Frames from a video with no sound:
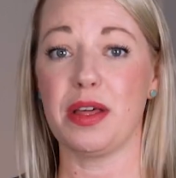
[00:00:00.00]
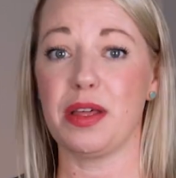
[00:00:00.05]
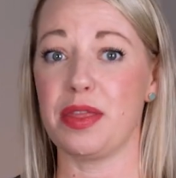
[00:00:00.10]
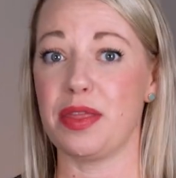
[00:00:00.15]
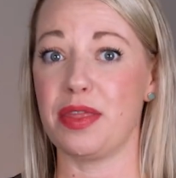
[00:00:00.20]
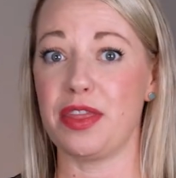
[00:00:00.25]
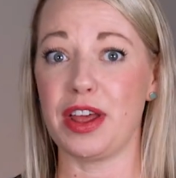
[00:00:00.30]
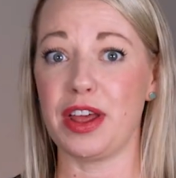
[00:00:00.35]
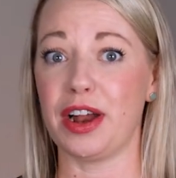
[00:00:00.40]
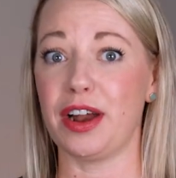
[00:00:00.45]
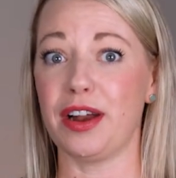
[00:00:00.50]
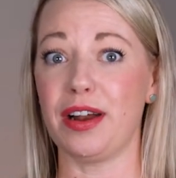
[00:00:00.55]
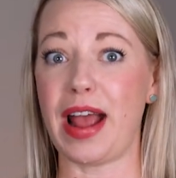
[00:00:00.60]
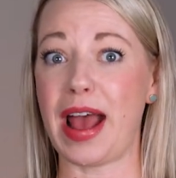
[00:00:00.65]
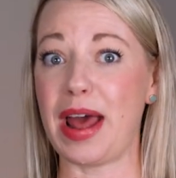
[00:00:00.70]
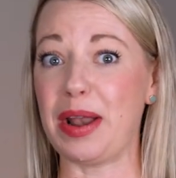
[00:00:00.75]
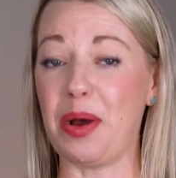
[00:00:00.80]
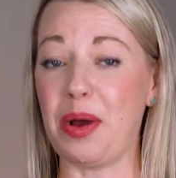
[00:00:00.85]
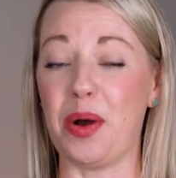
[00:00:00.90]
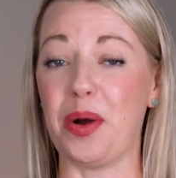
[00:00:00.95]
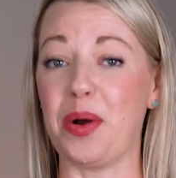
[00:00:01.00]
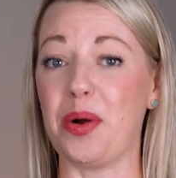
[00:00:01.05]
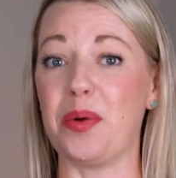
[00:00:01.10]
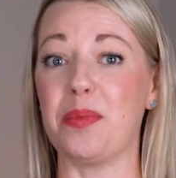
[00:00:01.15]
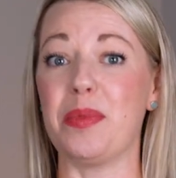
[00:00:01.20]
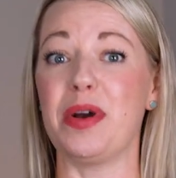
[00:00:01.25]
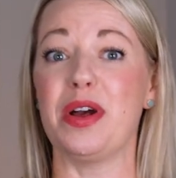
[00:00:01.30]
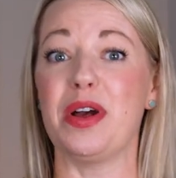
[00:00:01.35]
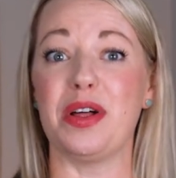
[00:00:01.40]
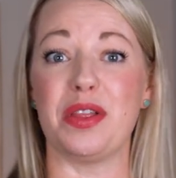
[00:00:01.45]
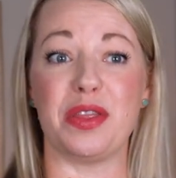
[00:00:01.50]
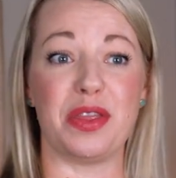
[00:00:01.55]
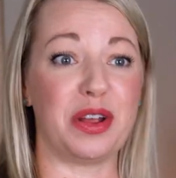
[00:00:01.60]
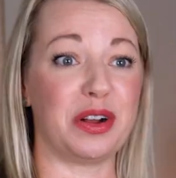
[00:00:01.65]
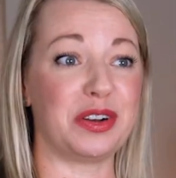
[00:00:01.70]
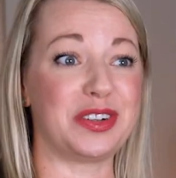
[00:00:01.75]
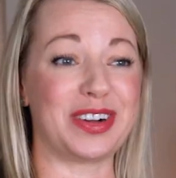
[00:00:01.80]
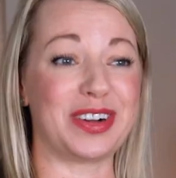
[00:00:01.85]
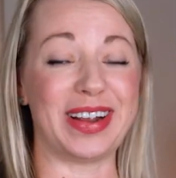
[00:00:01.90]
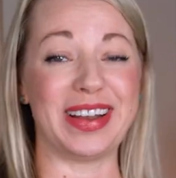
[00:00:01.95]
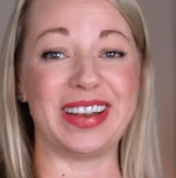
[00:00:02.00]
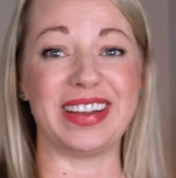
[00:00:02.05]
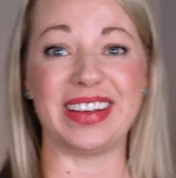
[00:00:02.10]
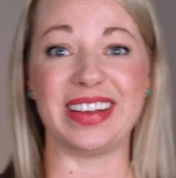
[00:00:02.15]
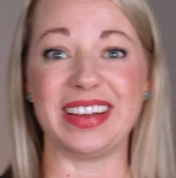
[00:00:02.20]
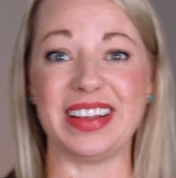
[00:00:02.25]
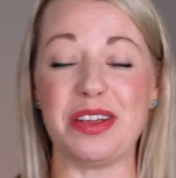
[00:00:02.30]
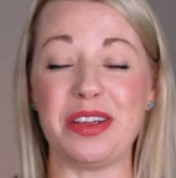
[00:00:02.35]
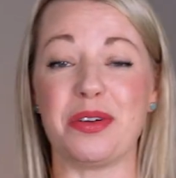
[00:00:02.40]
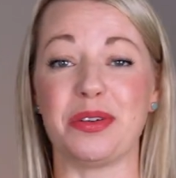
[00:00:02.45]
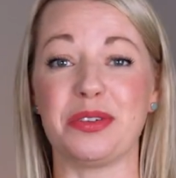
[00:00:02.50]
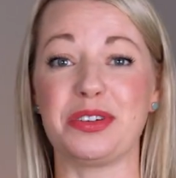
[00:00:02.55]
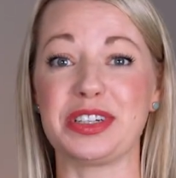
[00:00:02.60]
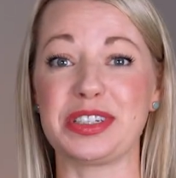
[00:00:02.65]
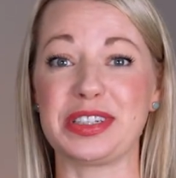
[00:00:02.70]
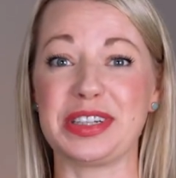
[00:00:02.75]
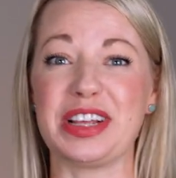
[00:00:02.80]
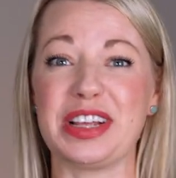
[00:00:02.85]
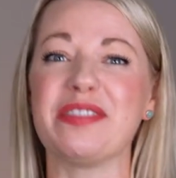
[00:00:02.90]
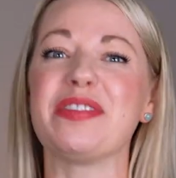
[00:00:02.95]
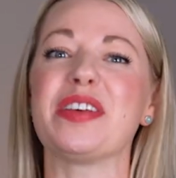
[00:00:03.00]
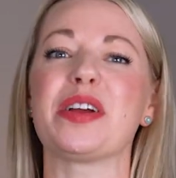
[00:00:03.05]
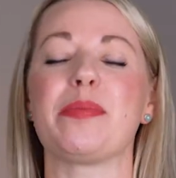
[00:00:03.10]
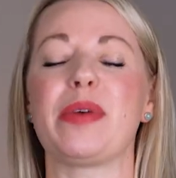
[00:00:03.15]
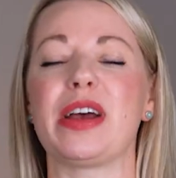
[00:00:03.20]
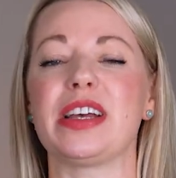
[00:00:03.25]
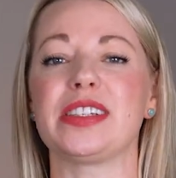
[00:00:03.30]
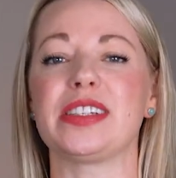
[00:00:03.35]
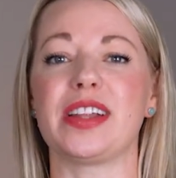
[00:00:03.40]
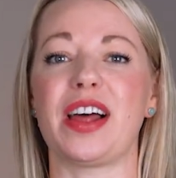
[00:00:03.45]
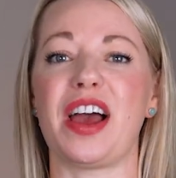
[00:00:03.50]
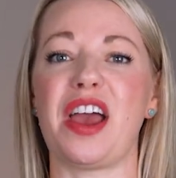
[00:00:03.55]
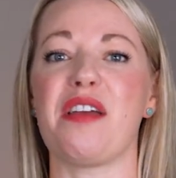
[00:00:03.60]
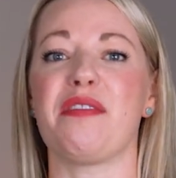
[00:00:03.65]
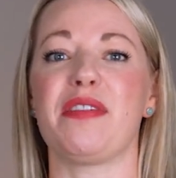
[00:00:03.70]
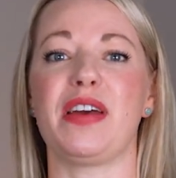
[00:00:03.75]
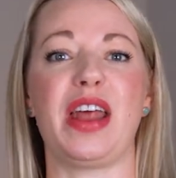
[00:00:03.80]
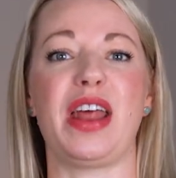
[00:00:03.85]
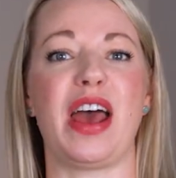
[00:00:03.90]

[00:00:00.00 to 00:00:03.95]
they're at home, they're trying to, just live their best life, and